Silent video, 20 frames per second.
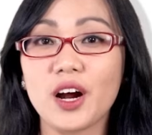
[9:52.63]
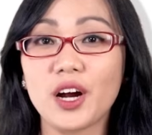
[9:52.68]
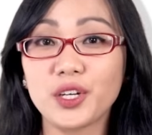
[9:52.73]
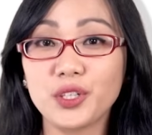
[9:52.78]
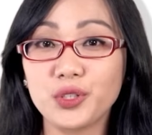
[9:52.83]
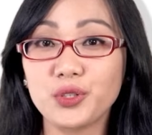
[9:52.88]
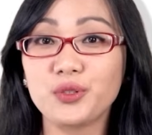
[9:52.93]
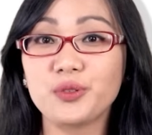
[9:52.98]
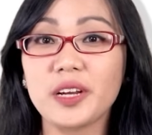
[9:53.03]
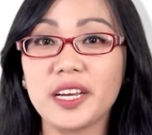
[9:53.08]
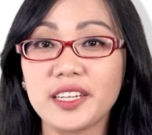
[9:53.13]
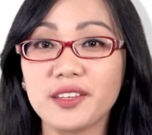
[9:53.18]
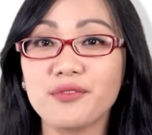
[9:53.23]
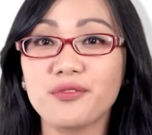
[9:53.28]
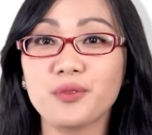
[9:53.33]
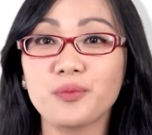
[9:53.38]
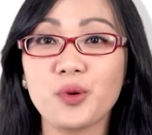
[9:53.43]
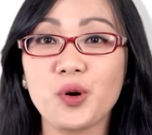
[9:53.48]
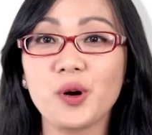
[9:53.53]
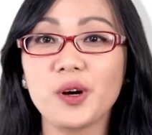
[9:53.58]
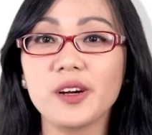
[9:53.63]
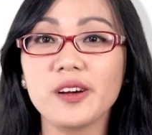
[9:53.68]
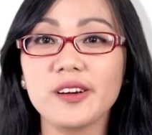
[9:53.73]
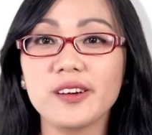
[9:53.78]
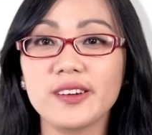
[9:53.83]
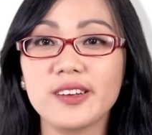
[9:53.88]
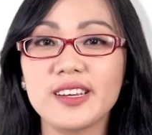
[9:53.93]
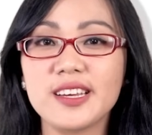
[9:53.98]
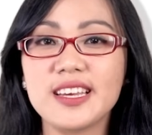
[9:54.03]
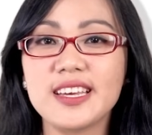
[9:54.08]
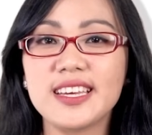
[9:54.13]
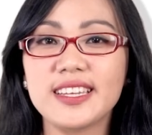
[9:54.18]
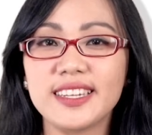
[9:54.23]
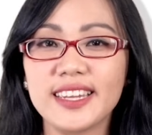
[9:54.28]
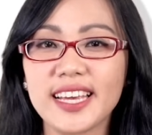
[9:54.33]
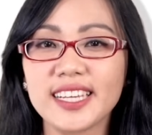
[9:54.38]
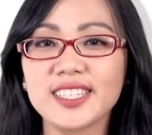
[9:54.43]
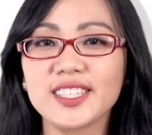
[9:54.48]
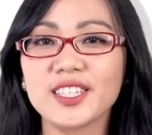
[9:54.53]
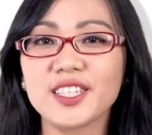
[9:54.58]
Are you ready for more?
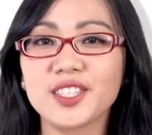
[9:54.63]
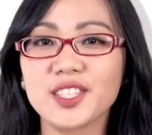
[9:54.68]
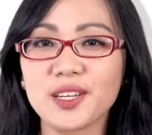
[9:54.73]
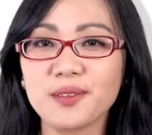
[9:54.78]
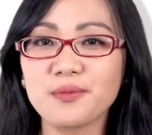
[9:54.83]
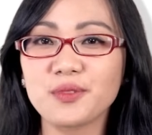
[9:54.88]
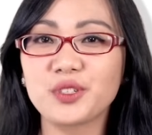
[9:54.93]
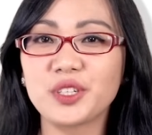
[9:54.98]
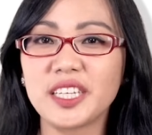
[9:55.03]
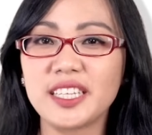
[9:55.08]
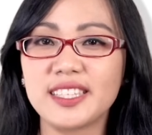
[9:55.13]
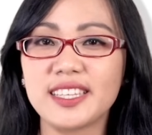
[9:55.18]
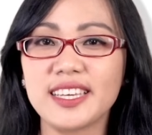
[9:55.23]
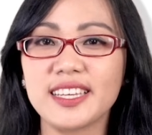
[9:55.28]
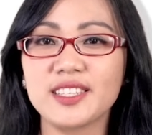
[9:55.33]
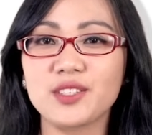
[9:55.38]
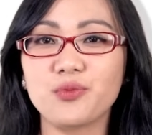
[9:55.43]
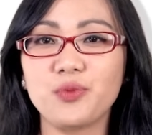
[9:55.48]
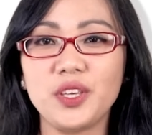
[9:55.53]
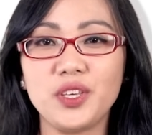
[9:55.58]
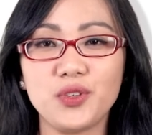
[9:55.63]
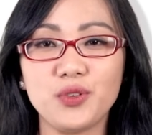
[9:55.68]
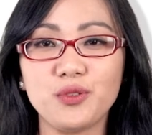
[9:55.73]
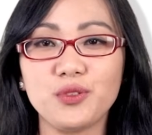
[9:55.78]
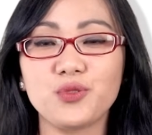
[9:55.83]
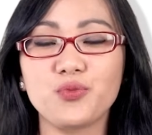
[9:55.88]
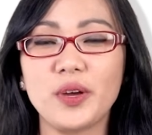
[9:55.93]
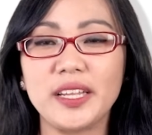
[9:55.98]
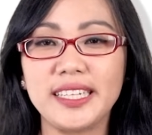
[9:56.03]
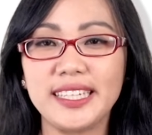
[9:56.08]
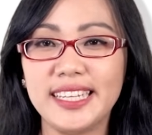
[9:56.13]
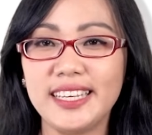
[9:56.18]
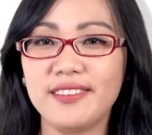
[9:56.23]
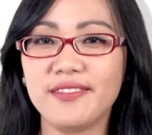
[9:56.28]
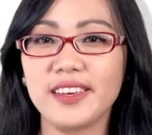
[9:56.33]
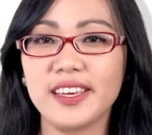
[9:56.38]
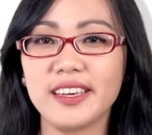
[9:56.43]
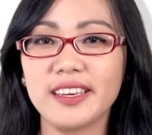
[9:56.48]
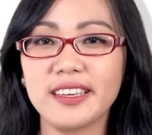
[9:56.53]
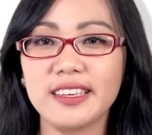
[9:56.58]
Next are some greetings we use when
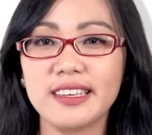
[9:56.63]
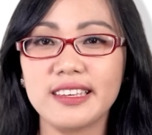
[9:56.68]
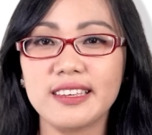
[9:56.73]
leaving.